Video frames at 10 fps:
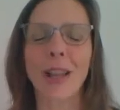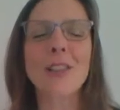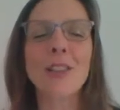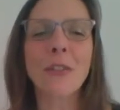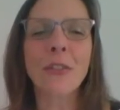
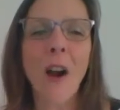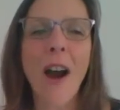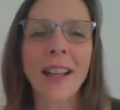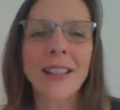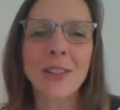and to
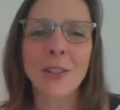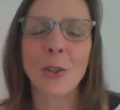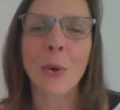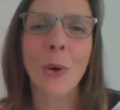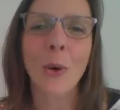find
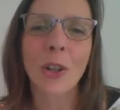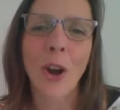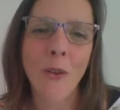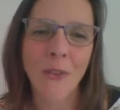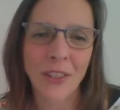your
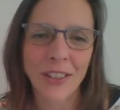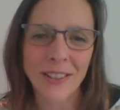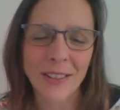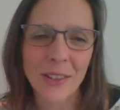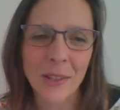
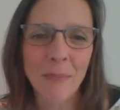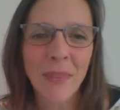confidence.